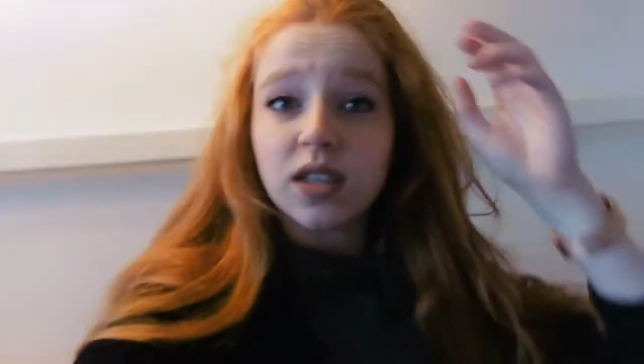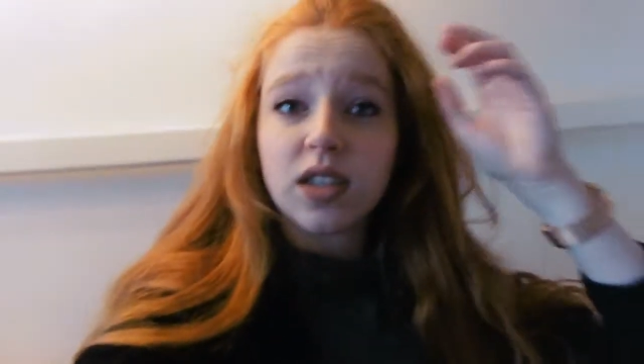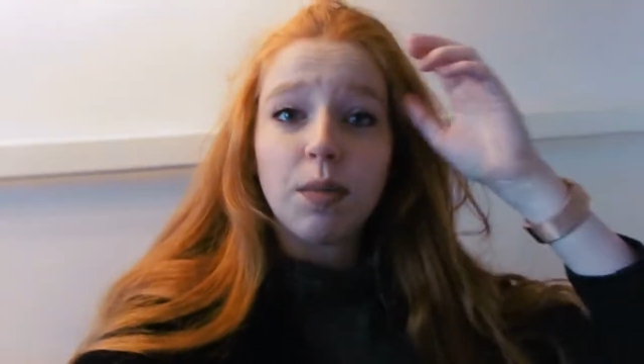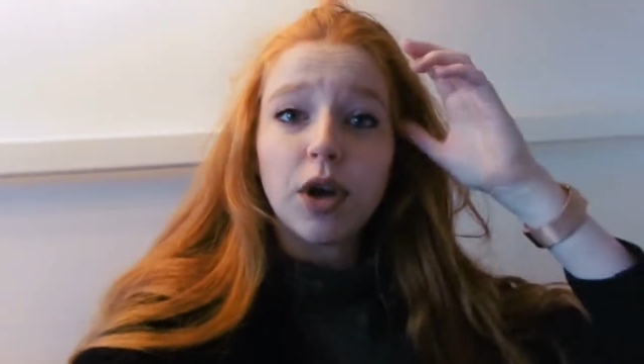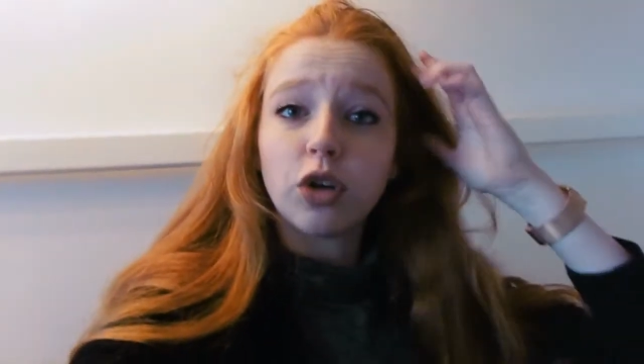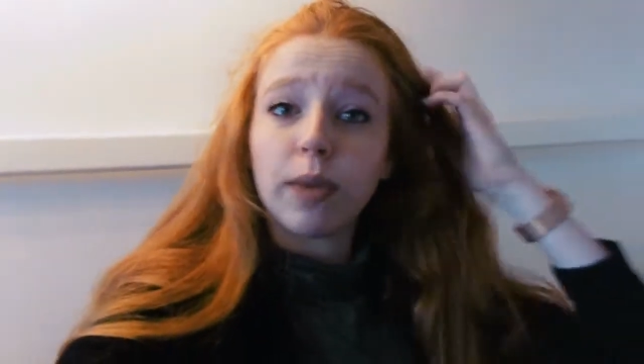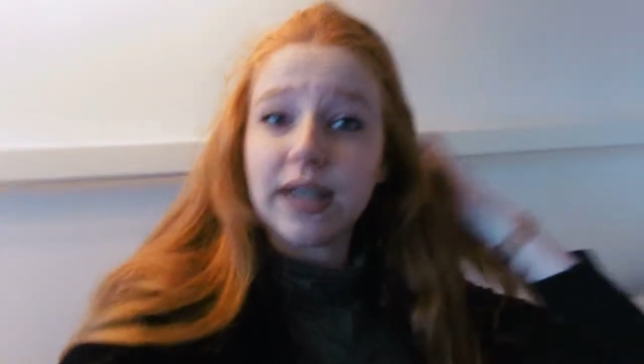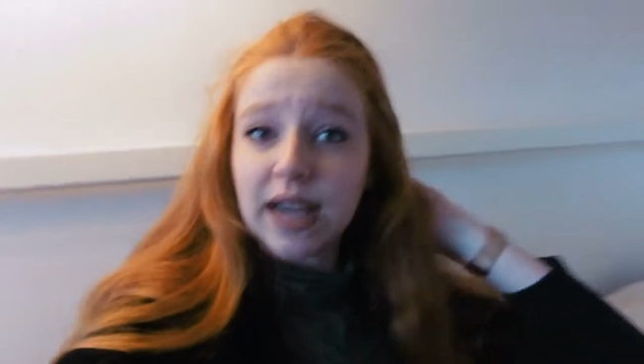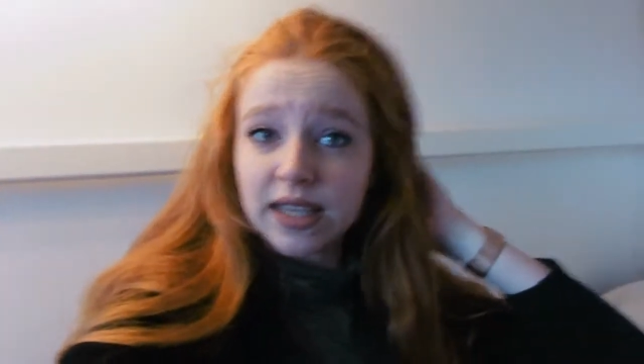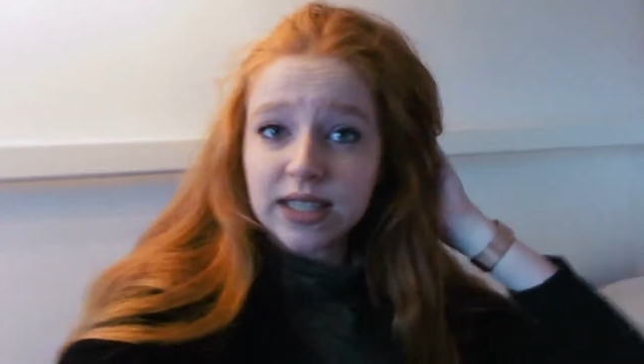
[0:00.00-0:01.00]
some under my
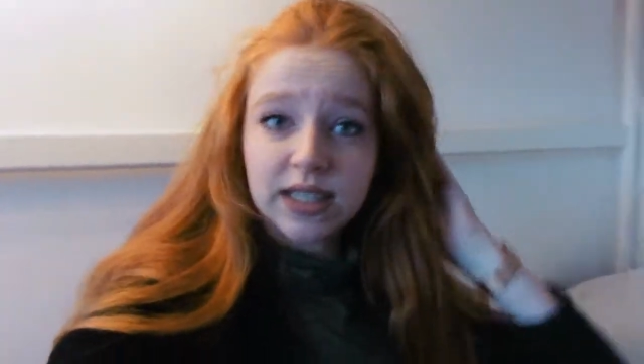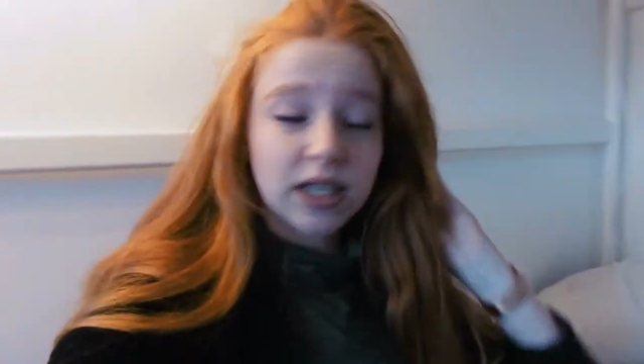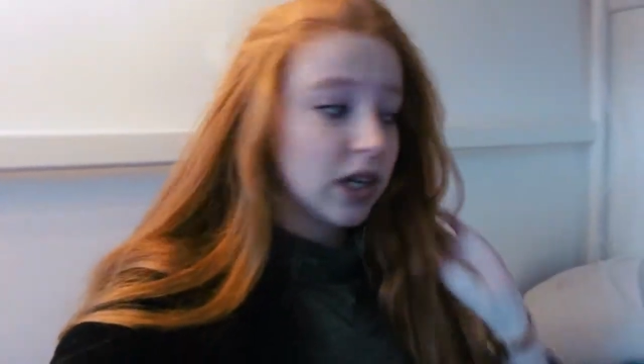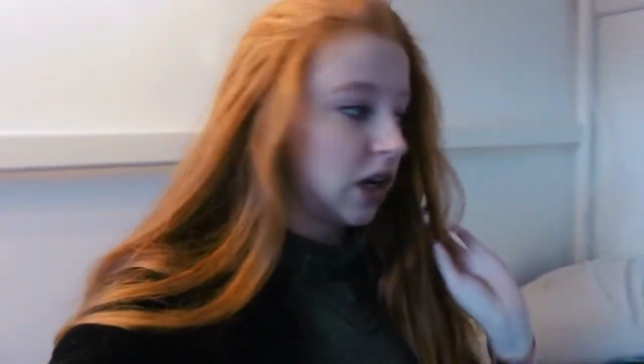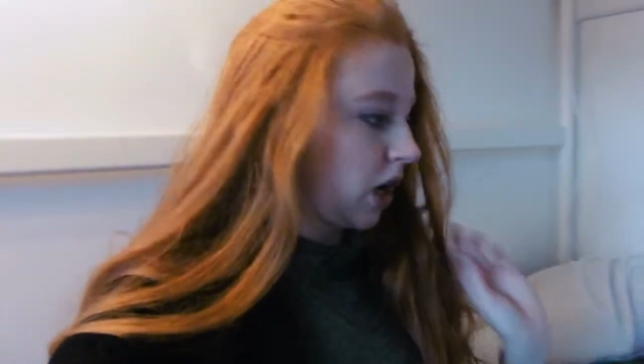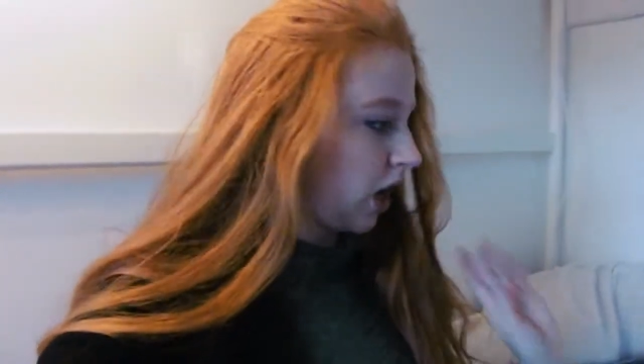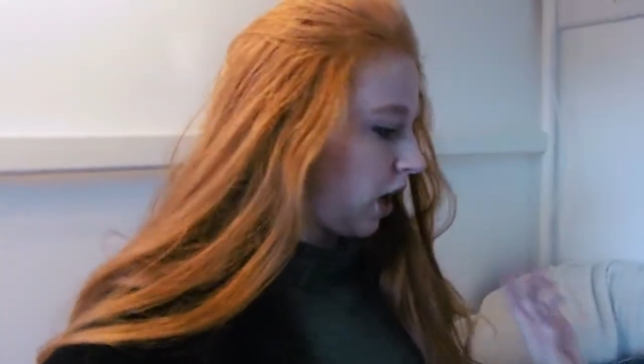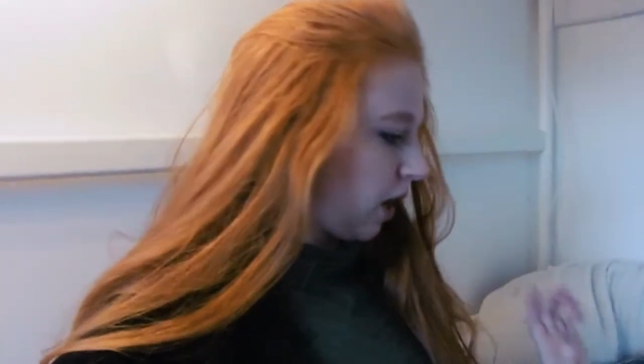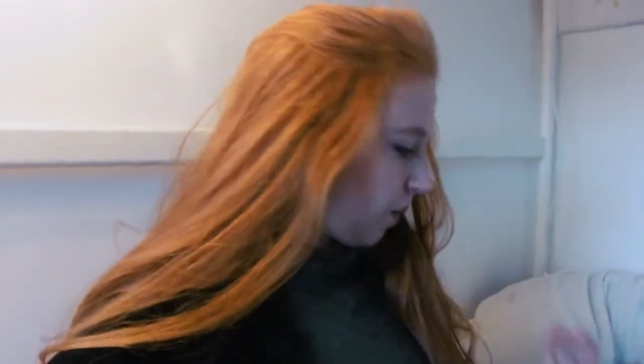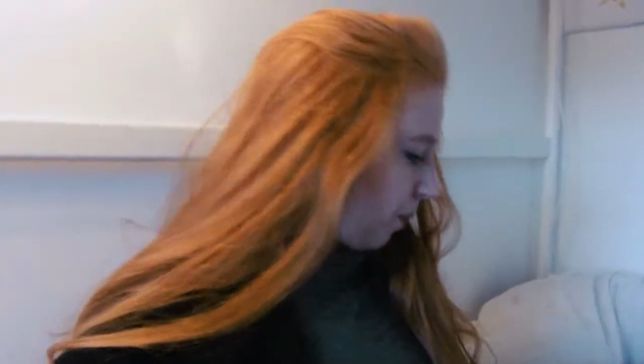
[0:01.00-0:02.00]
desk.
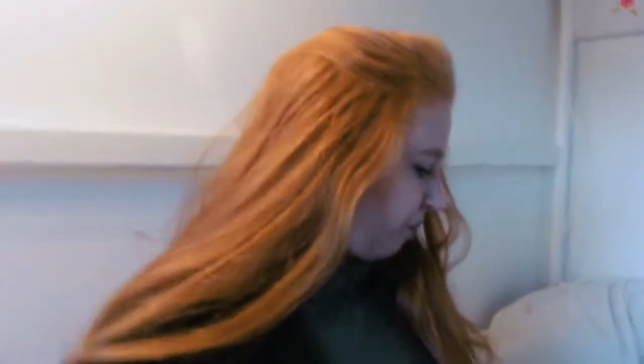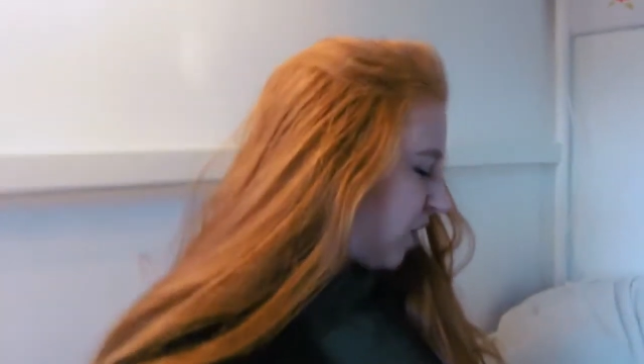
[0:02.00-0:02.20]
Yeah,